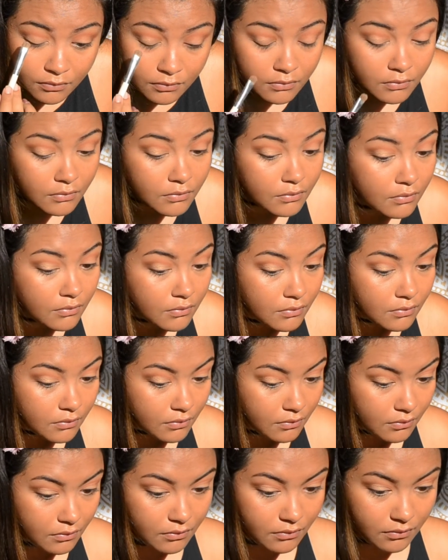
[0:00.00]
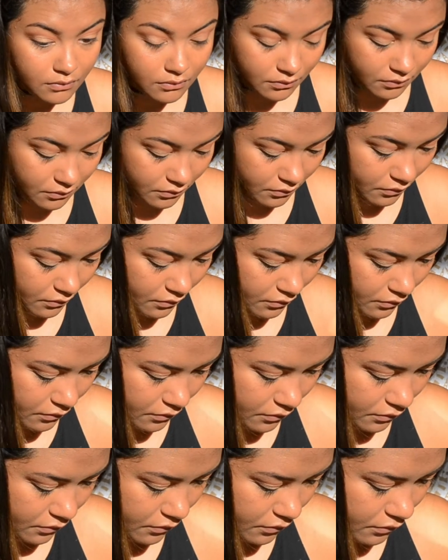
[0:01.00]

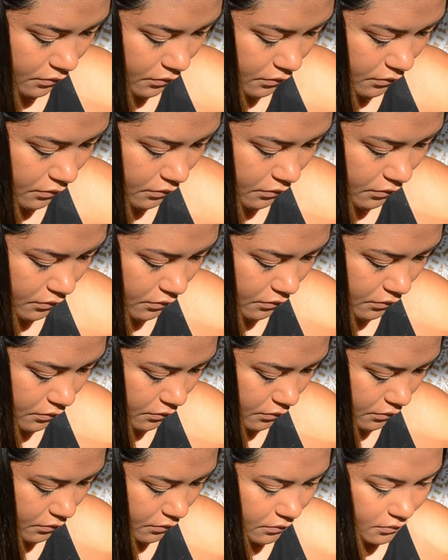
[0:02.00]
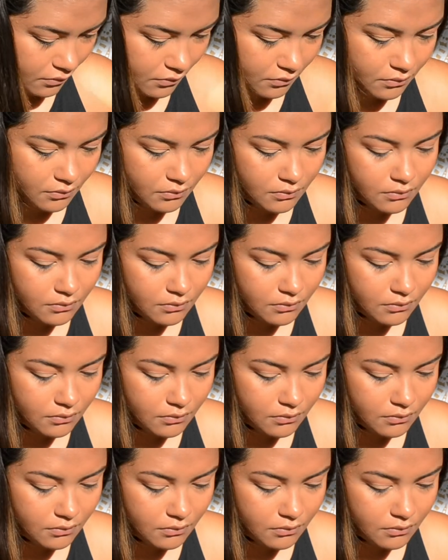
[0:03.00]
(silence)